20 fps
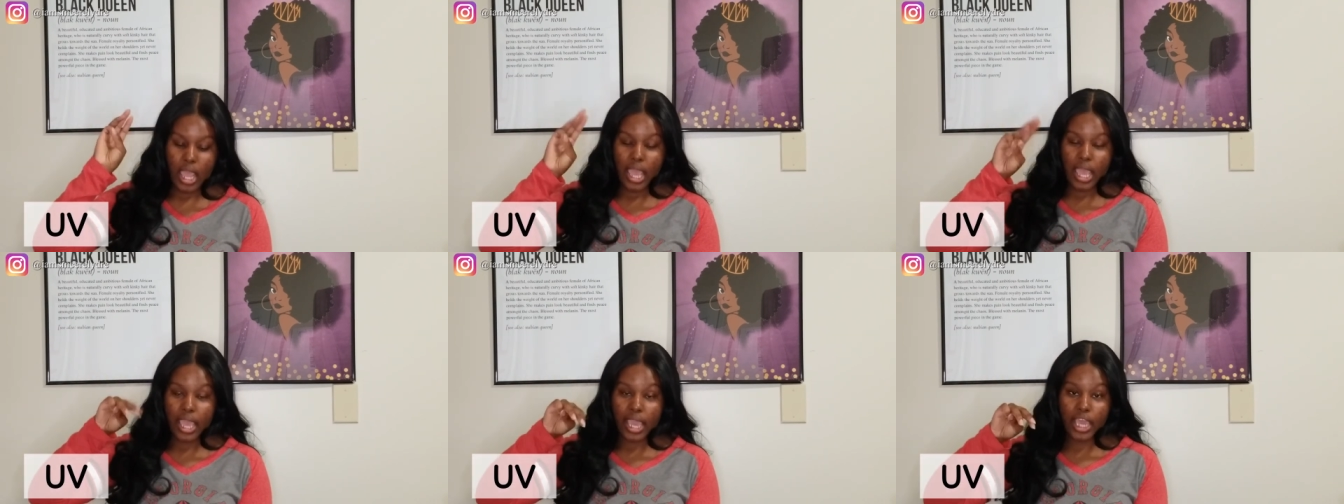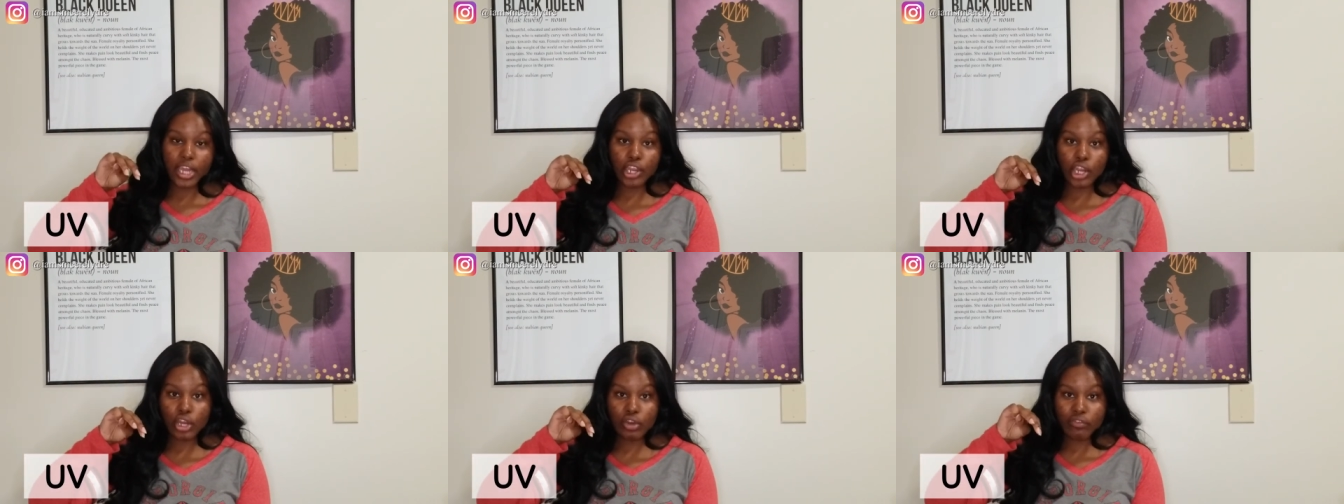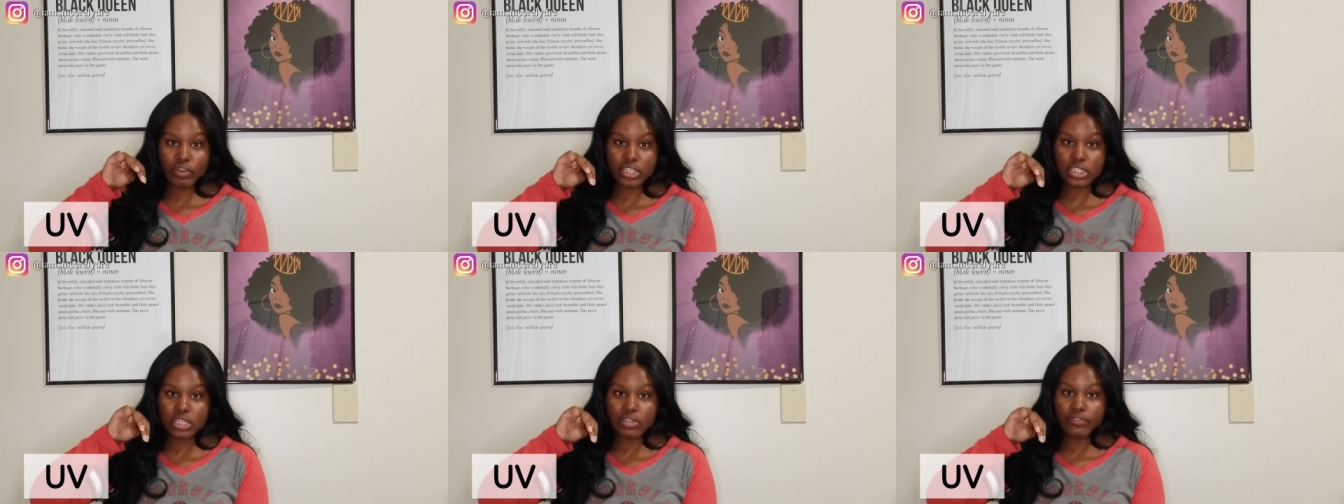and
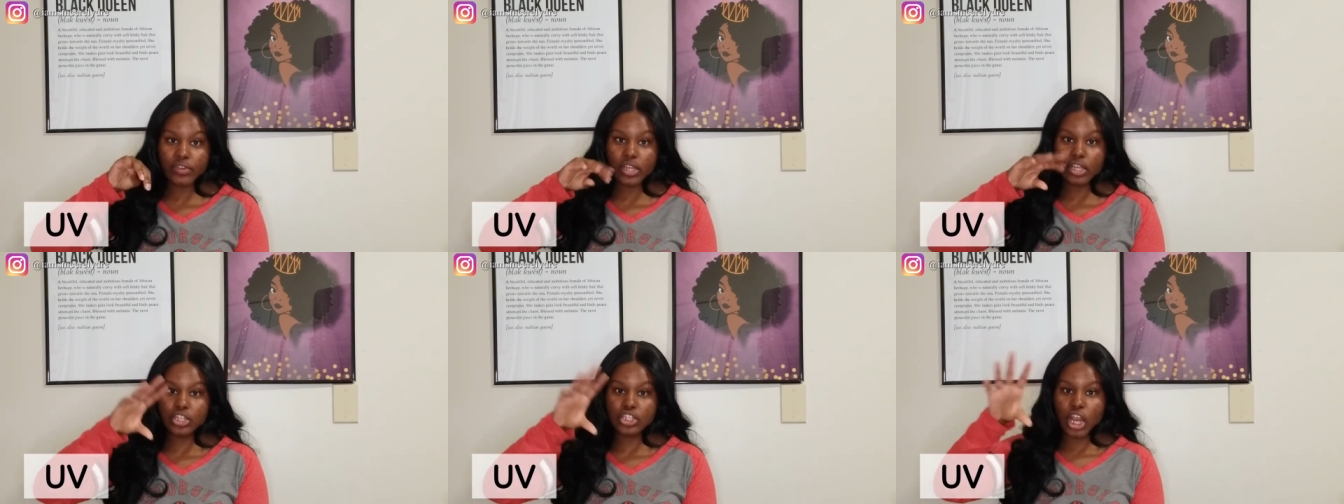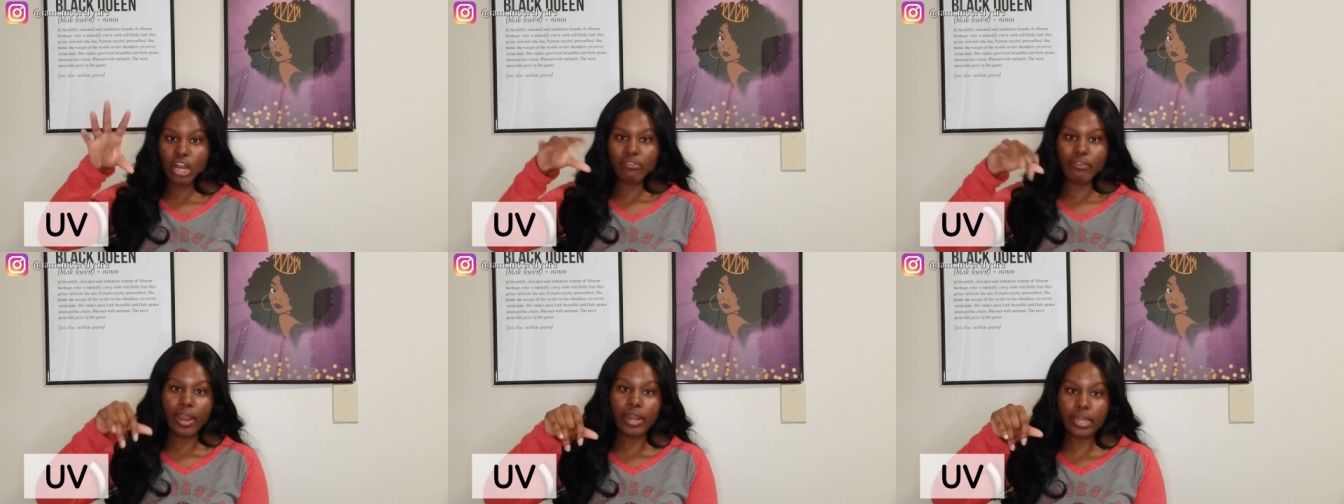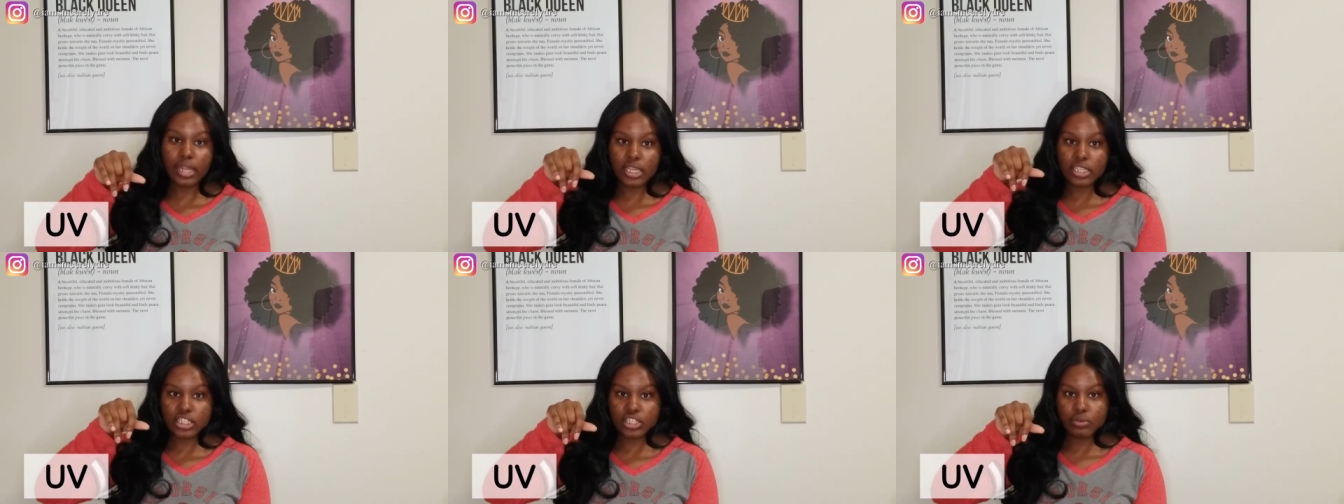University Village are right
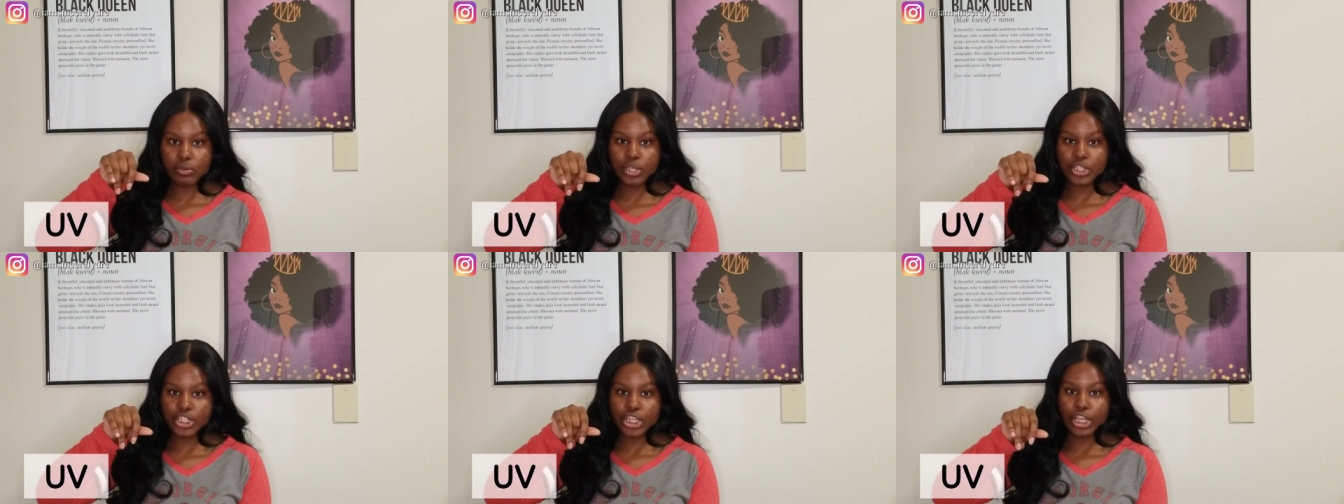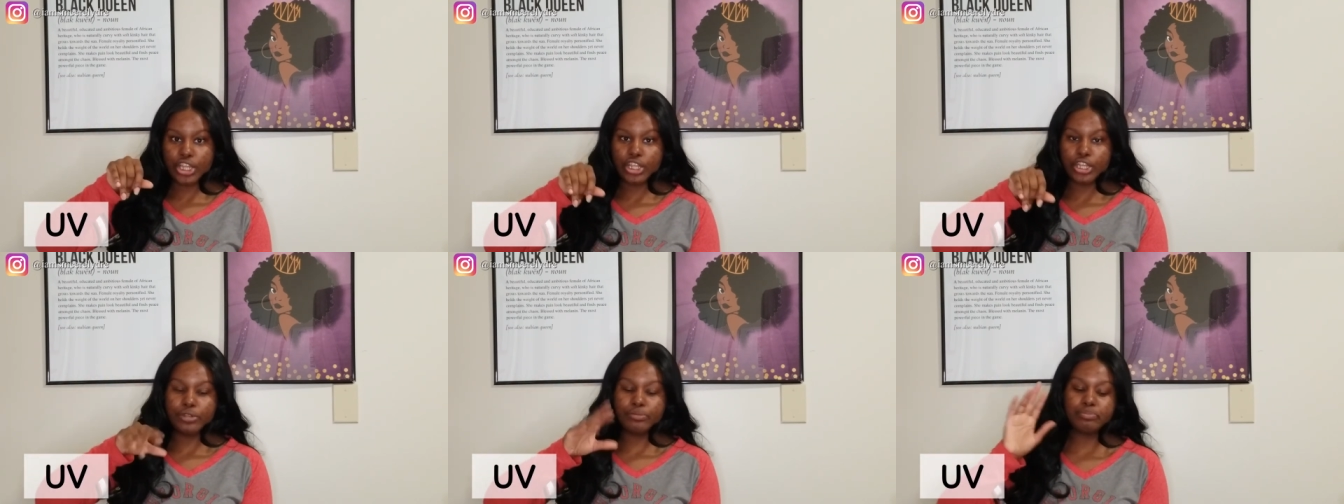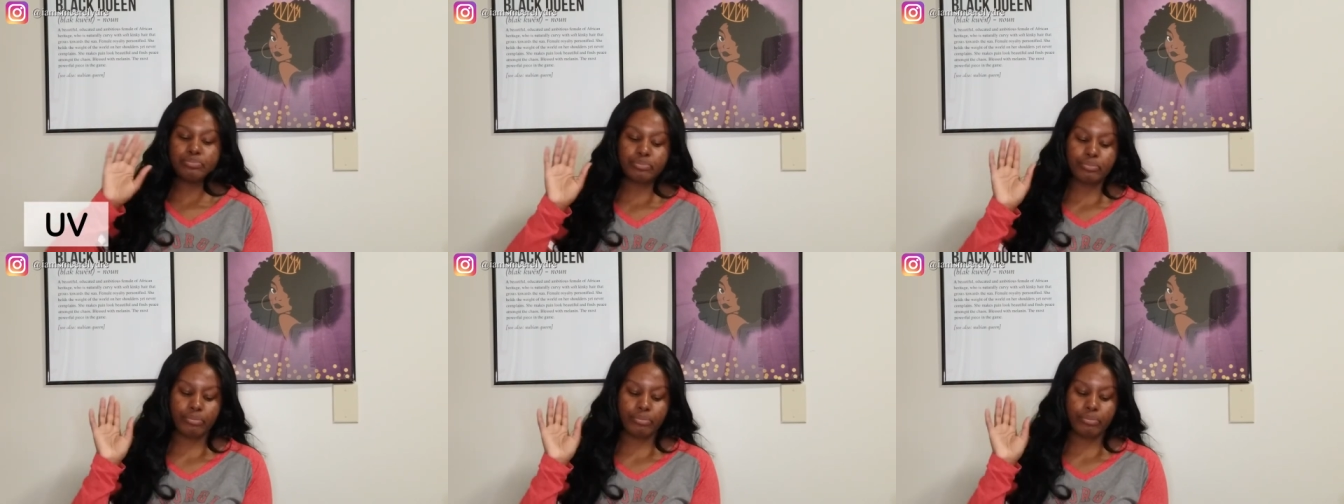next to each other.